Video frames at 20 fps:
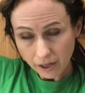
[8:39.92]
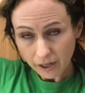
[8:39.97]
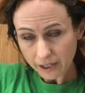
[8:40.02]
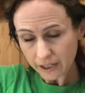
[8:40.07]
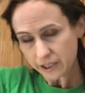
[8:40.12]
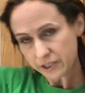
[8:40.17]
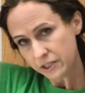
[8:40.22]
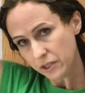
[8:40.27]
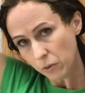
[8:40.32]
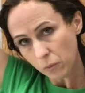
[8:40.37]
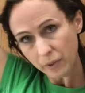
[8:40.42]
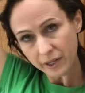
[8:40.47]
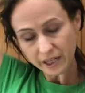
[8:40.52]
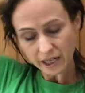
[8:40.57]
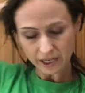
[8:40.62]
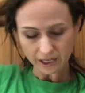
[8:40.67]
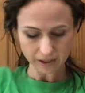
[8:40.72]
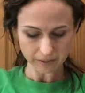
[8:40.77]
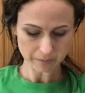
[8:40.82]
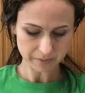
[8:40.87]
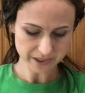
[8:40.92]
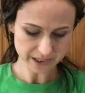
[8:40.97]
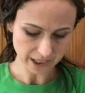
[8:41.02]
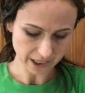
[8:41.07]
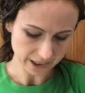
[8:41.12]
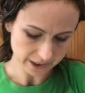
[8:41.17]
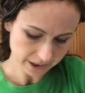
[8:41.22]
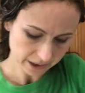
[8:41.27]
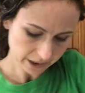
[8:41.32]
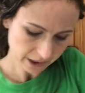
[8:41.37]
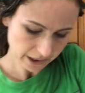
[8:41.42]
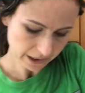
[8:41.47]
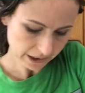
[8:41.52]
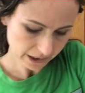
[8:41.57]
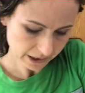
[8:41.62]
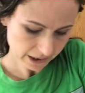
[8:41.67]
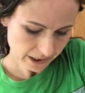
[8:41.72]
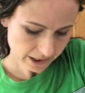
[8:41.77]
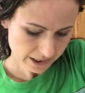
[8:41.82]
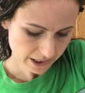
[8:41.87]
So when I am done getting
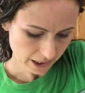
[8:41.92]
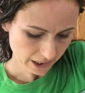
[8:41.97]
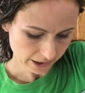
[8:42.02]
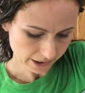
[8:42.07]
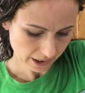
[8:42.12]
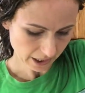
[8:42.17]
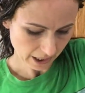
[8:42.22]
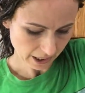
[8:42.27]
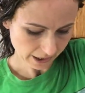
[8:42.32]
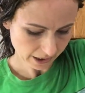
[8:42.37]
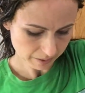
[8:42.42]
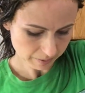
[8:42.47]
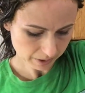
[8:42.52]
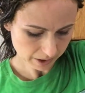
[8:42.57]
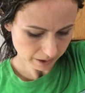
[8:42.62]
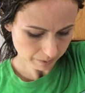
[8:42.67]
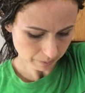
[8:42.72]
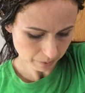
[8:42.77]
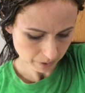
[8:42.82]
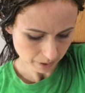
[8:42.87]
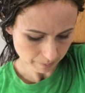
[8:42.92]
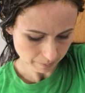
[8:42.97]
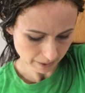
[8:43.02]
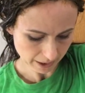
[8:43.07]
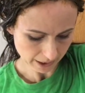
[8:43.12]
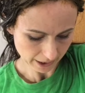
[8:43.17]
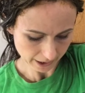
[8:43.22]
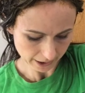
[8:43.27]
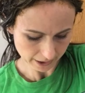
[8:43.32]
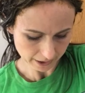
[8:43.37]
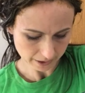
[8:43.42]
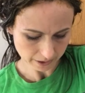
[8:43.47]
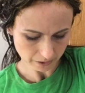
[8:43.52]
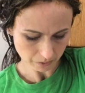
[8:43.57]
this on, I am going to put my